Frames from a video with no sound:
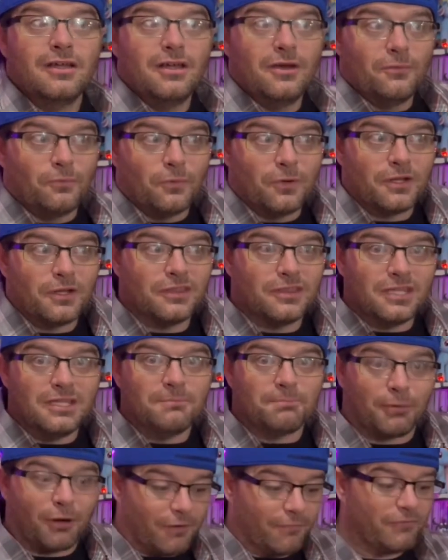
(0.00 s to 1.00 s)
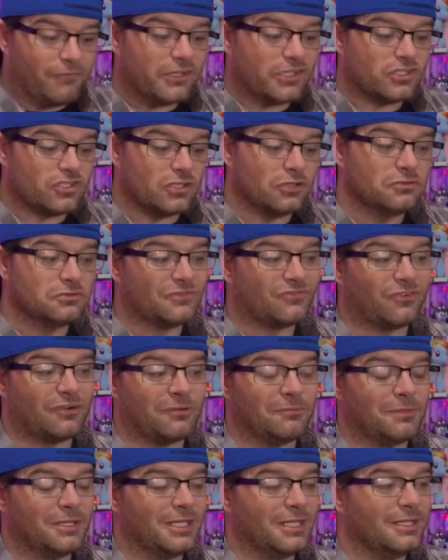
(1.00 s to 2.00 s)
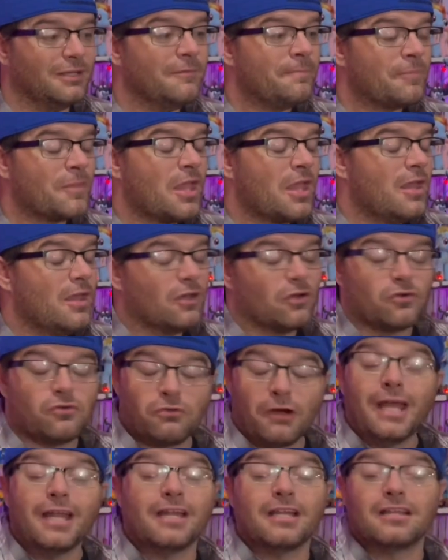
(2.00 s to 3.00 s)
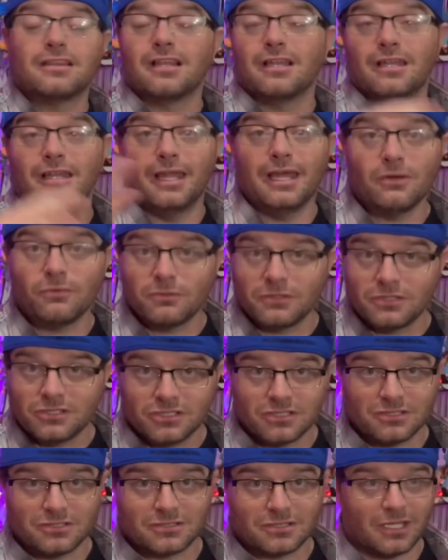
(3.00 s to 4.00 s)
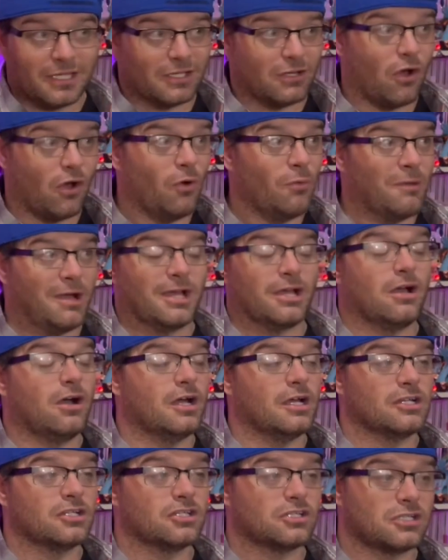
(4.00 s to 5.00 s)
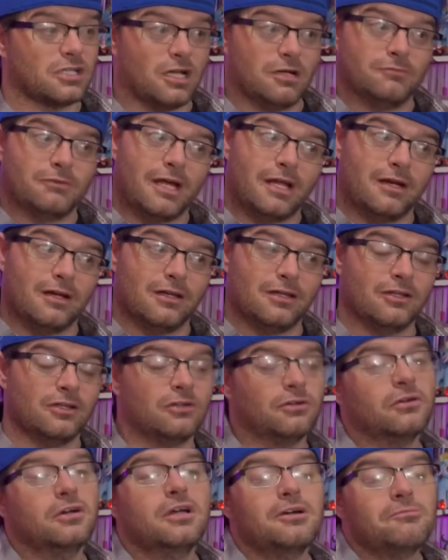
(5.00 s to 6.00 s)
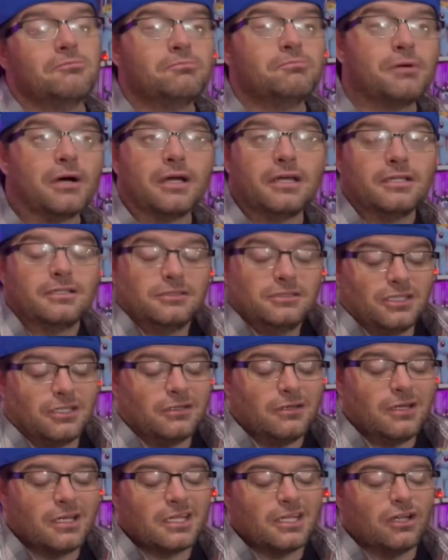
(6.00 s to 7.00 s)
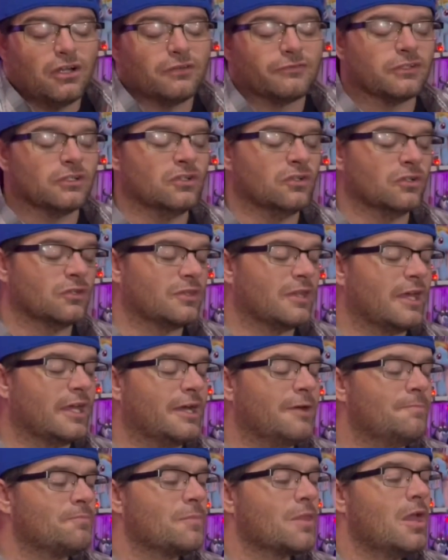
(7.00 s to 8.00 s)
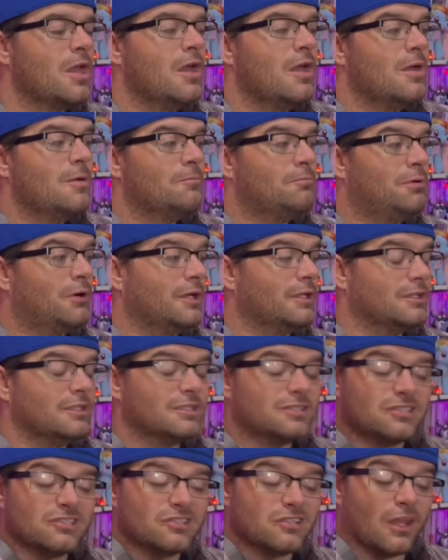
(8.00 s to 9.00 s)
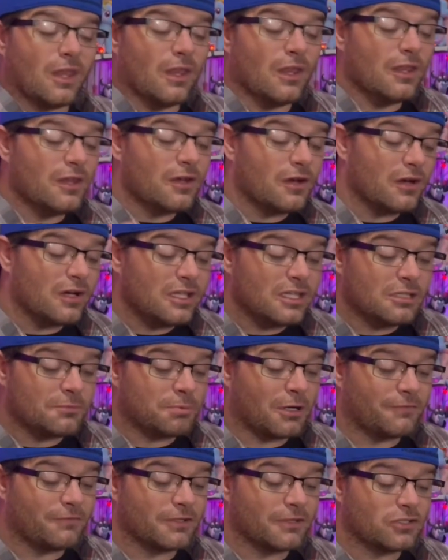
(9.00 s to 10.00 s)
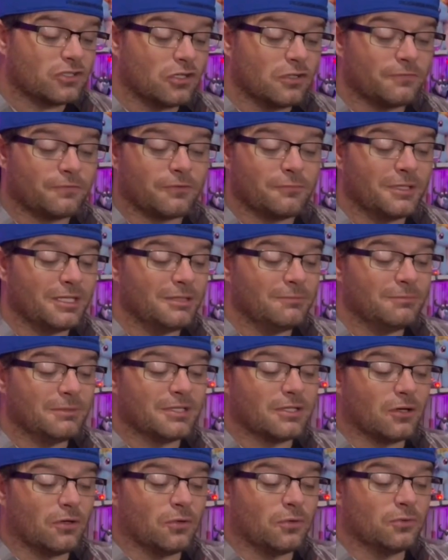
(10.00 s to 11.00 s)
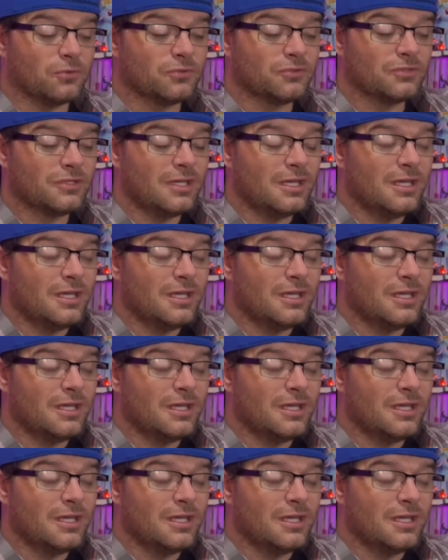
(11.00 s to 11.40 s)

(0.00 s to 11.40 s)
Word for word: one of the perfect shows for me. Granted, the language is like oh my gosh, calm down a little, but you know I can overlook that. But this is literally the perfect show for me because